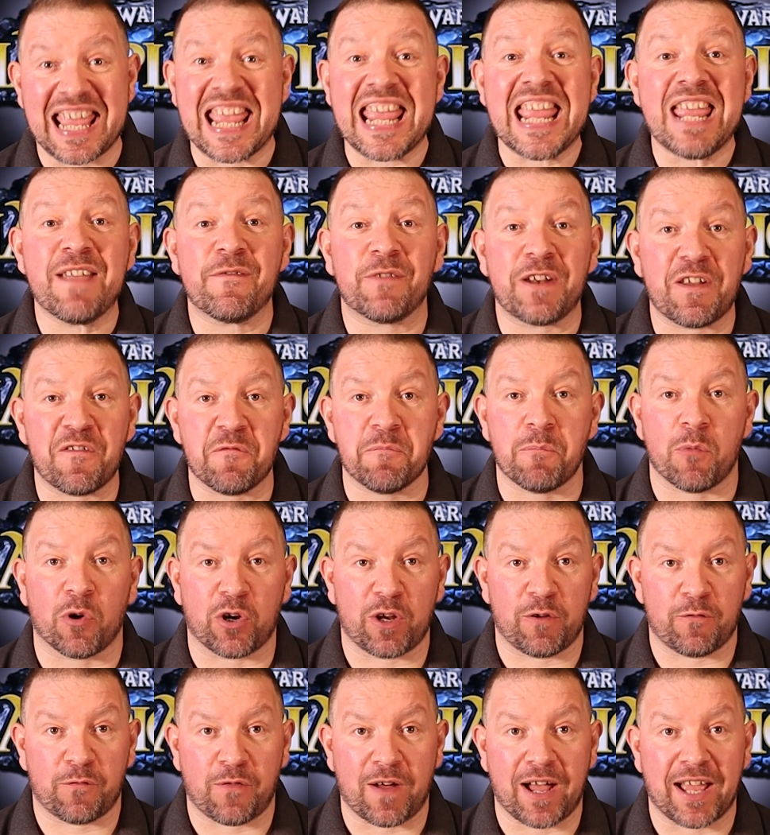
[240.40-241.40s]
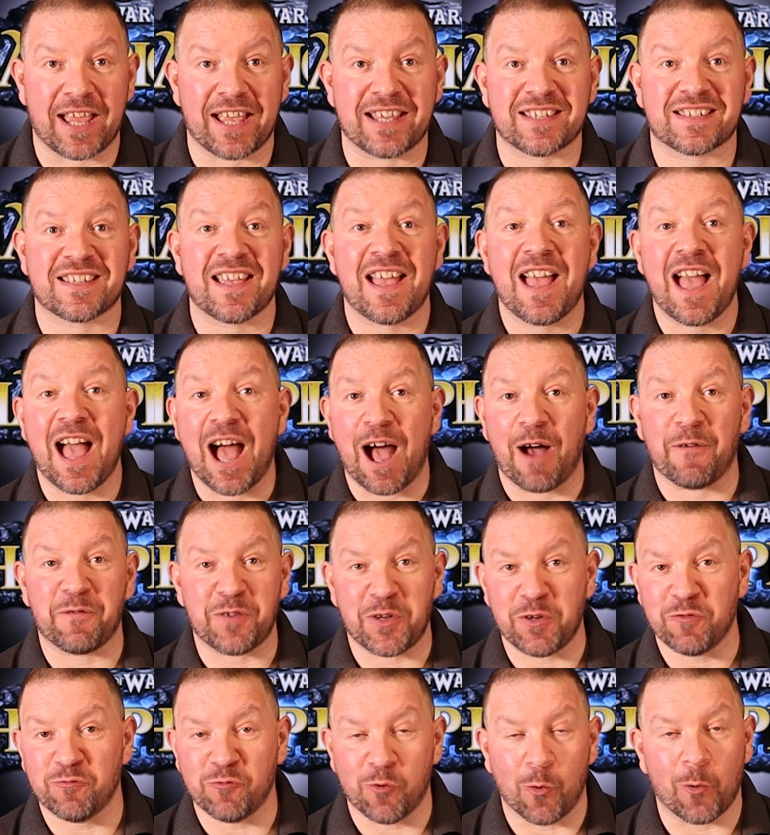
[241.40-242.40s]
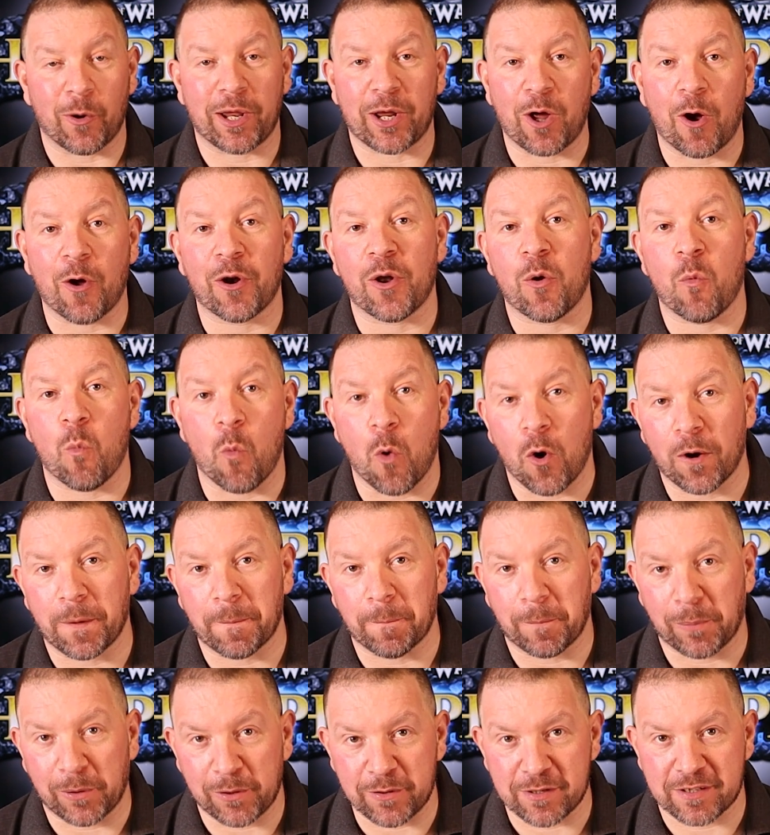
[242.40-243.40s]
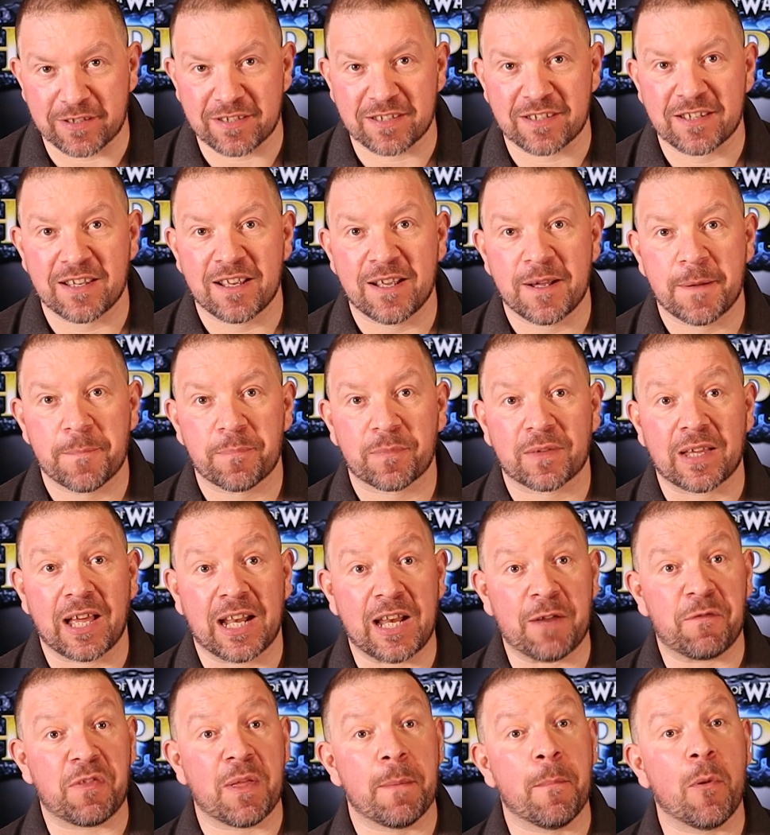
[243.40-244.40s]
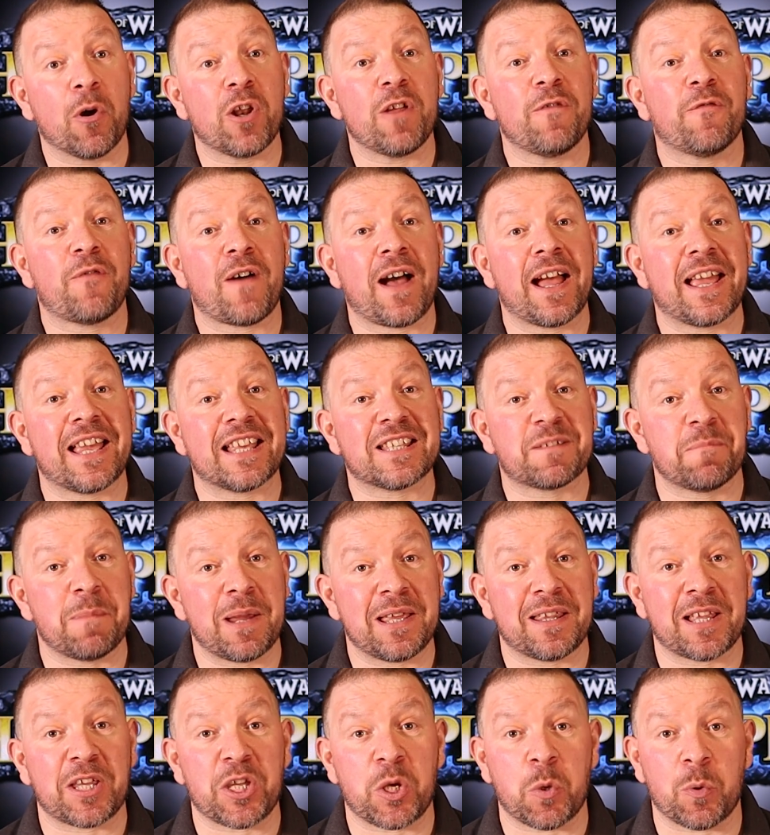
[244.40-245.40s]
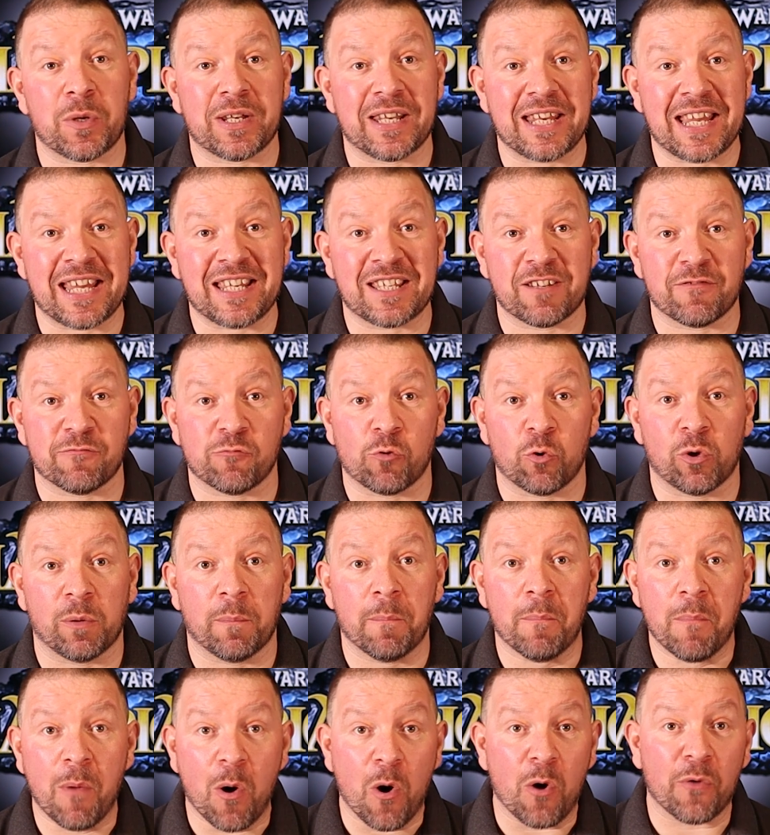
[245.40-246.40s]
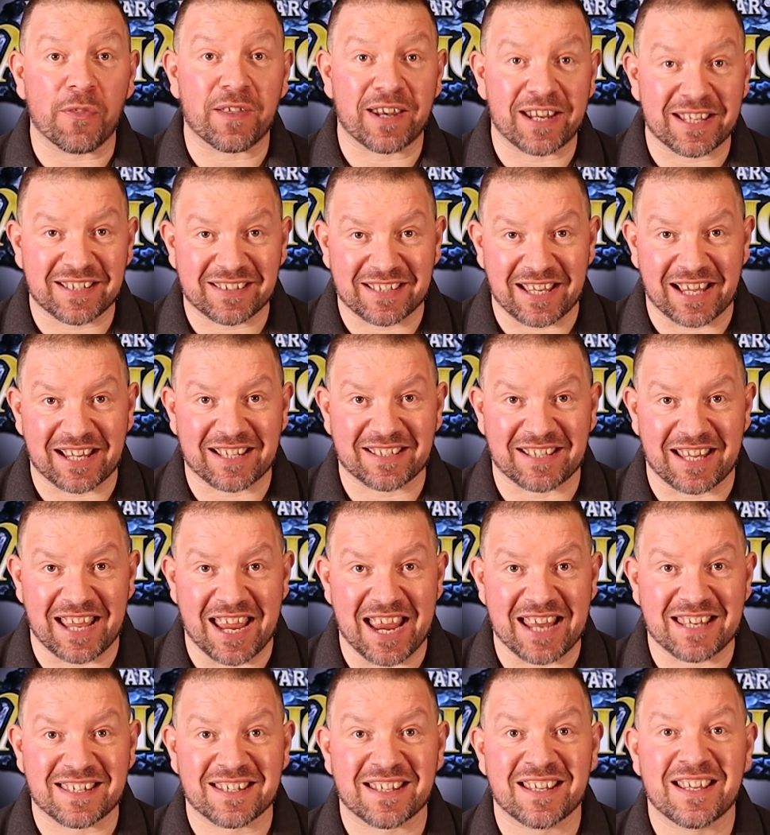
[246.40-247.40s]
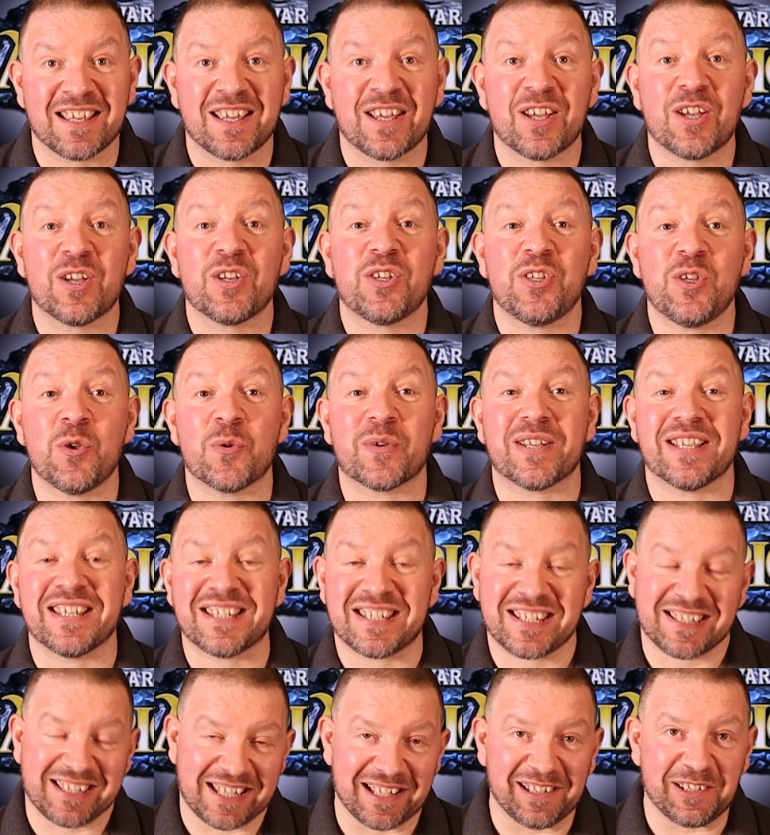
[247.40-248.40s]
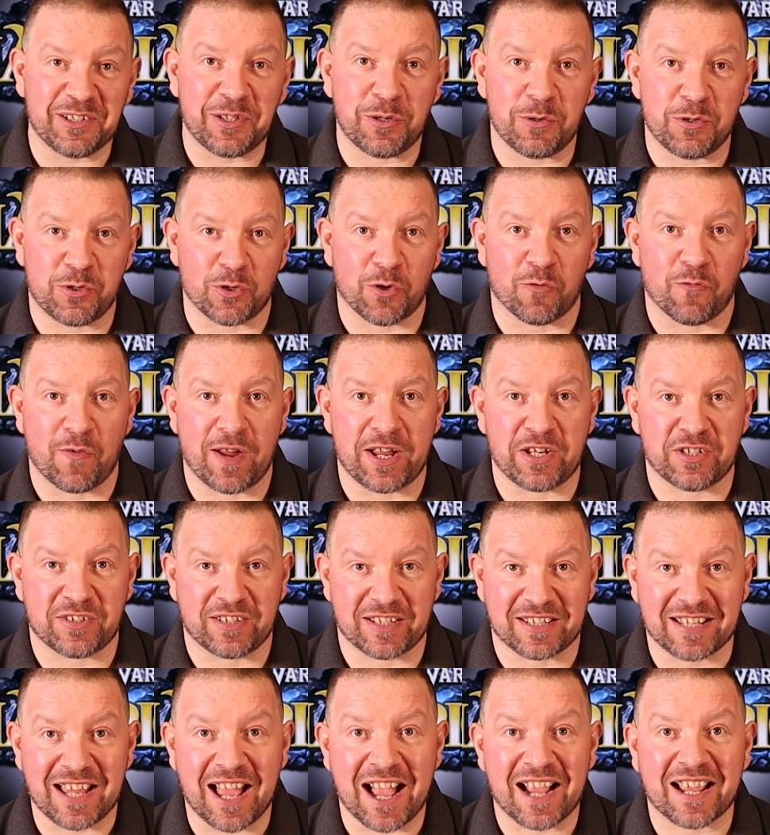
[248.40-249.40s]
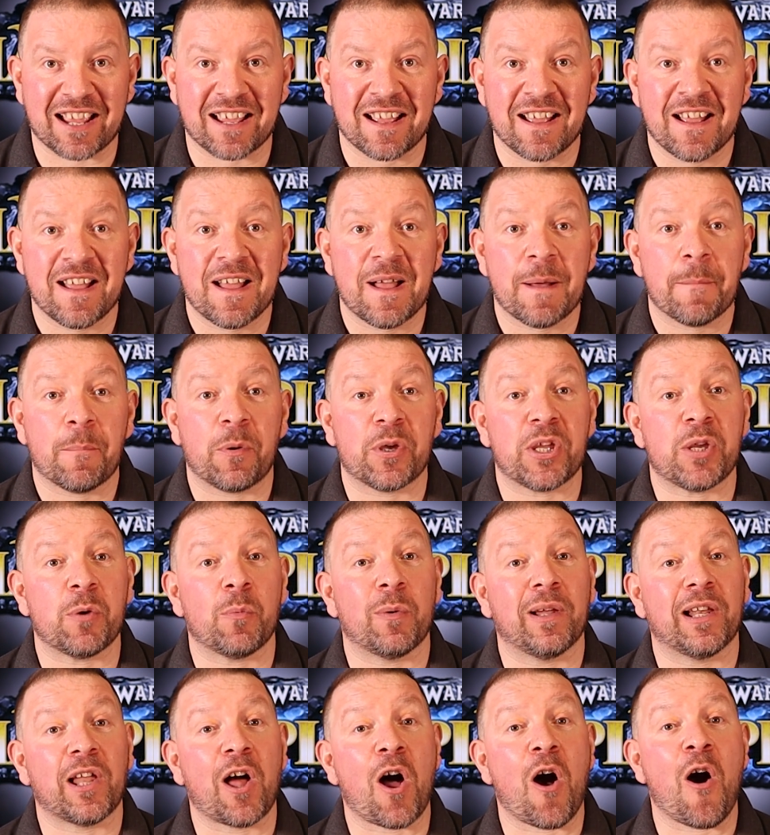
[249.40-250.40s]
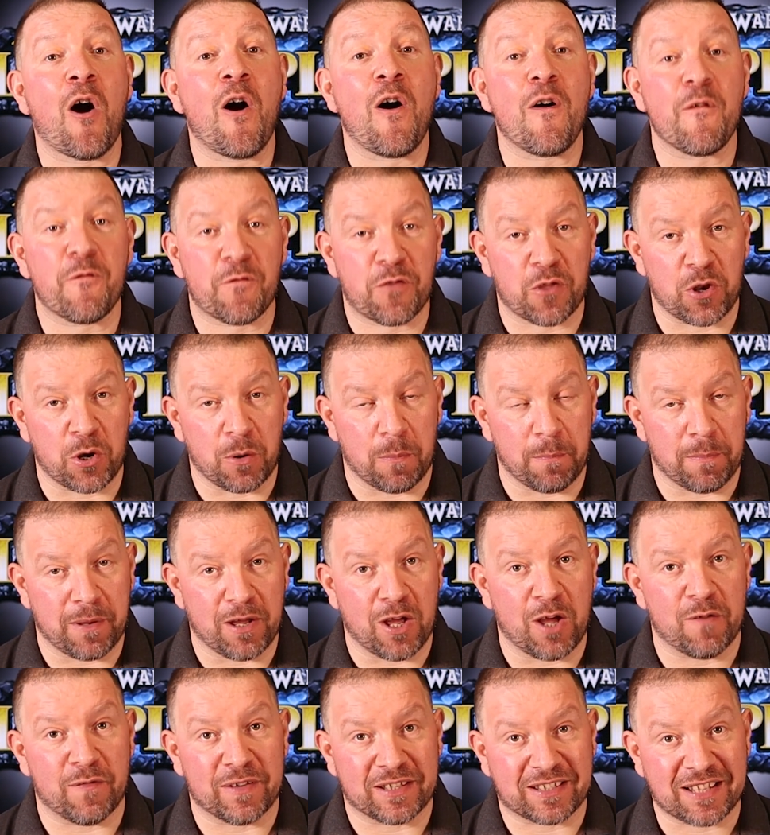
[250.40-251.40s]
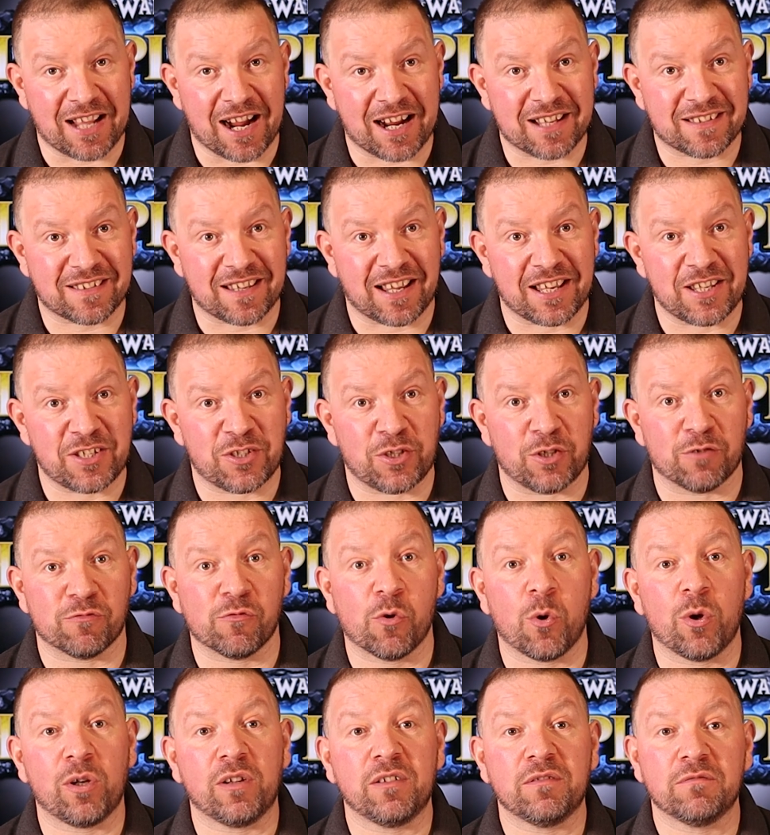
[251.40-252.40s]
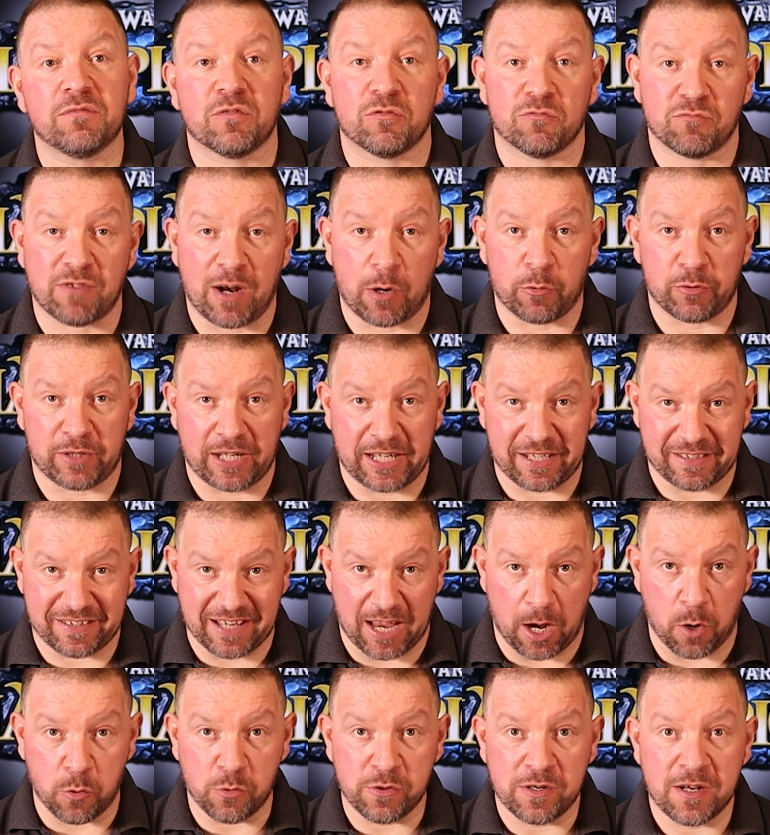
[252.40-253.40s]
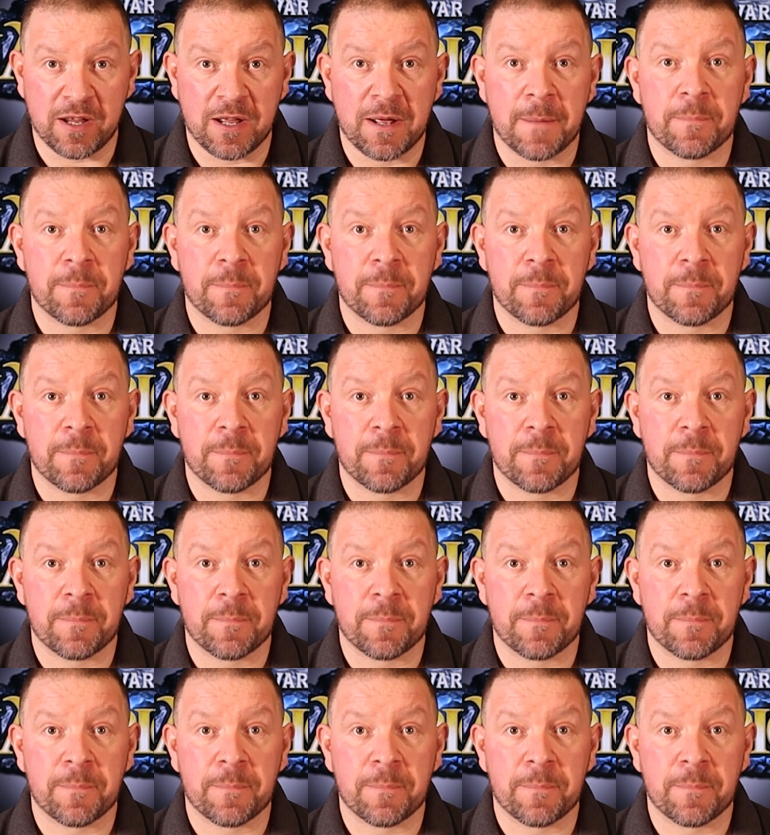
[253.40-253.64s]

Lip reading: even if modifiers have you rolling on a 1+. And if the modifiers mean that you would need to roll more than a 6 to hit, you can still use your ranged attack, but you will half the number of attack dice you roll, rounding down,